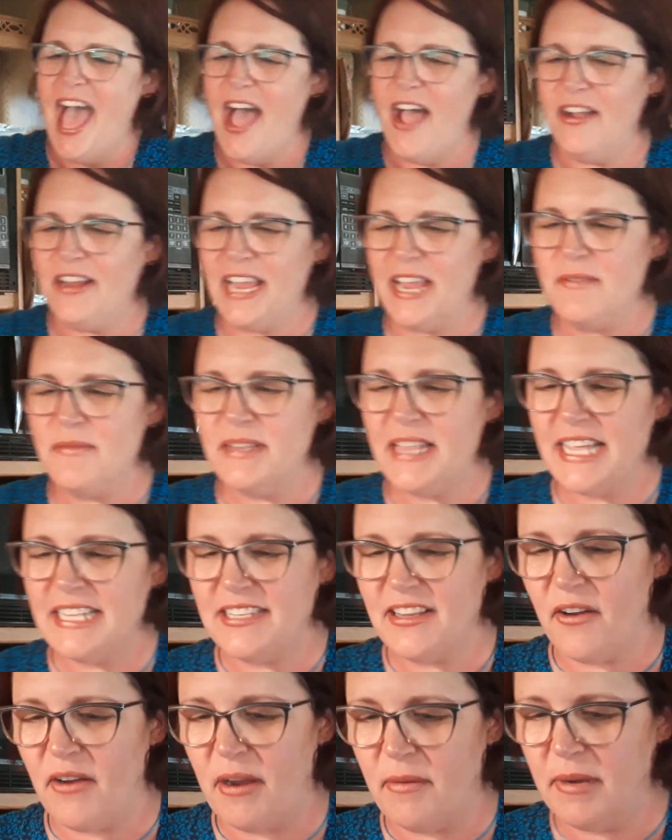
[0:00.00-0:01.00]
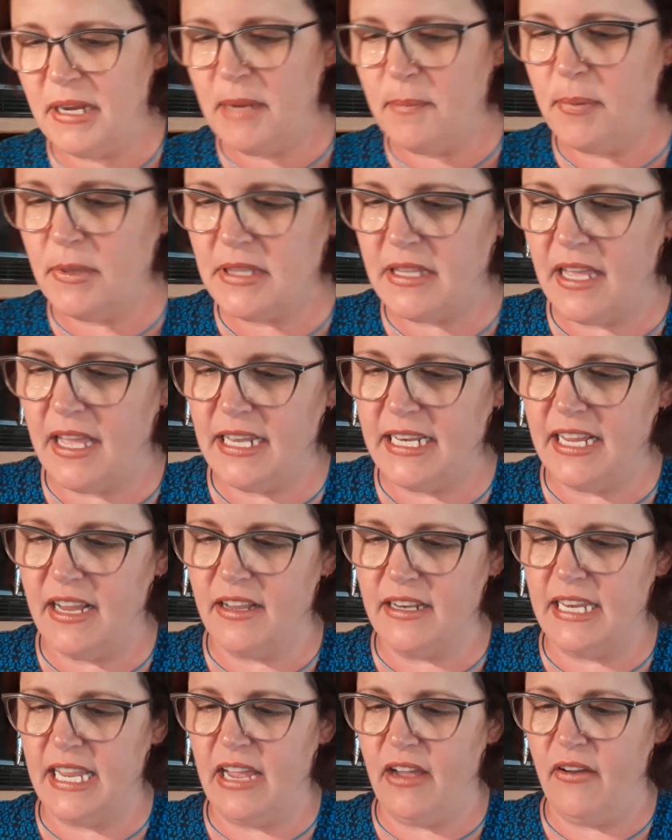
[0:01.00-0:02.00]
Okay, but that's all right. We can put the honey
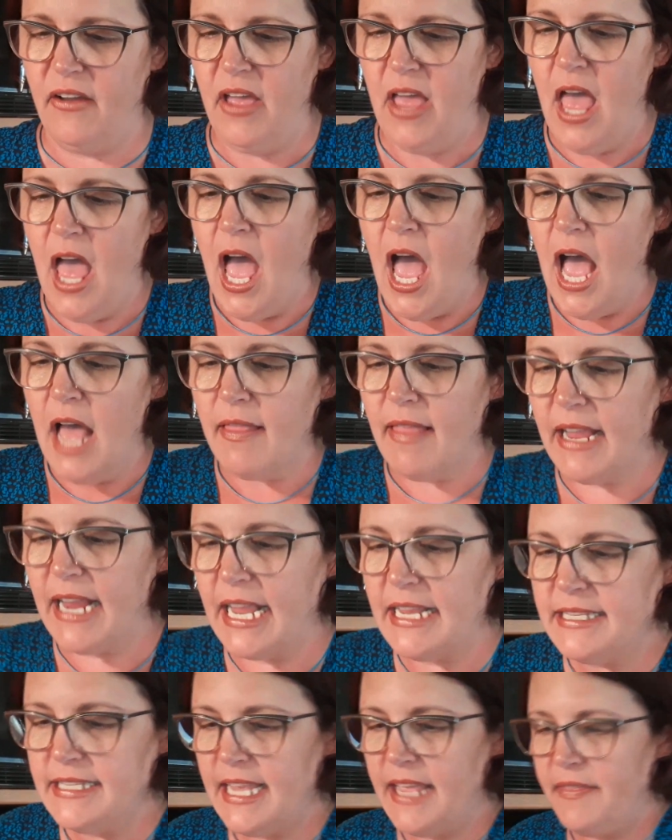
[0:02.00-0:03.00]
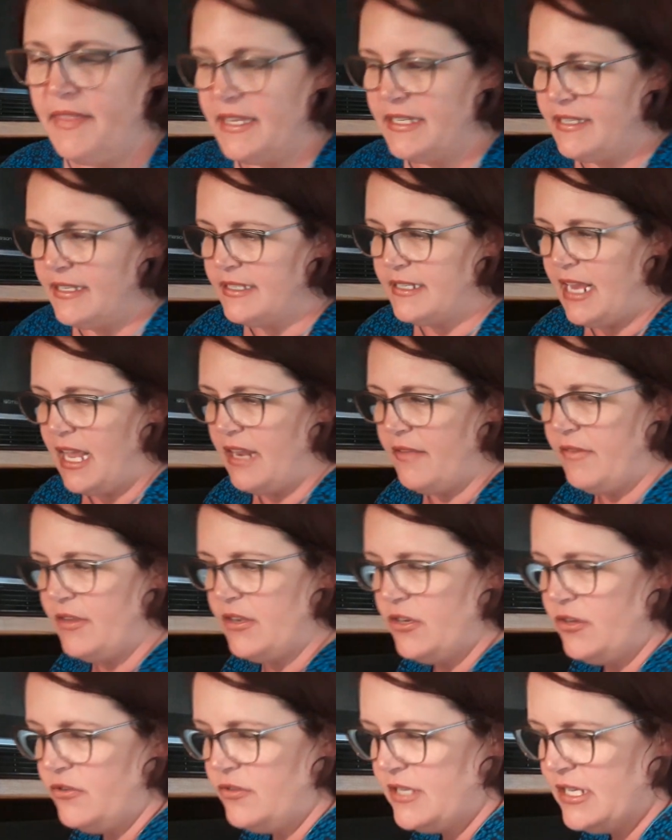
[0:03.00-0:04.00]
on now. Like I said, this is kind of a
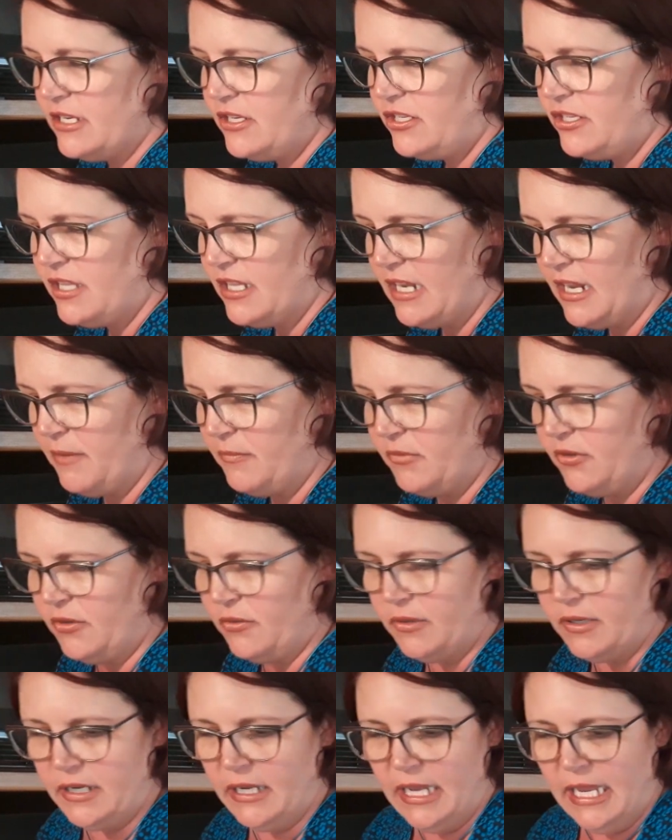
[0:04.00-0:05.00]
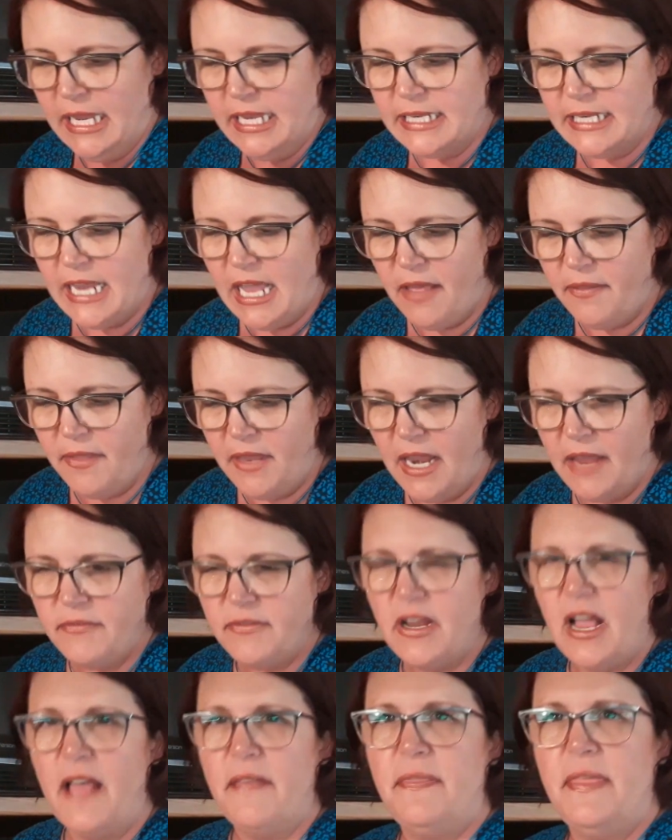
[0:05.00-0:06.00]
new dish that I'm doing. Now that
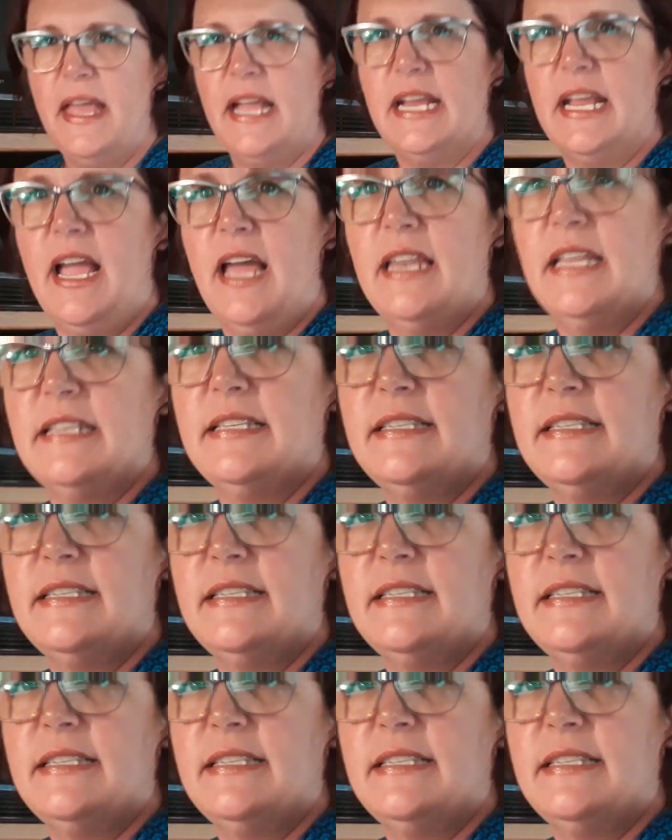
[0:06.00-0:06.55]
I've got that kind of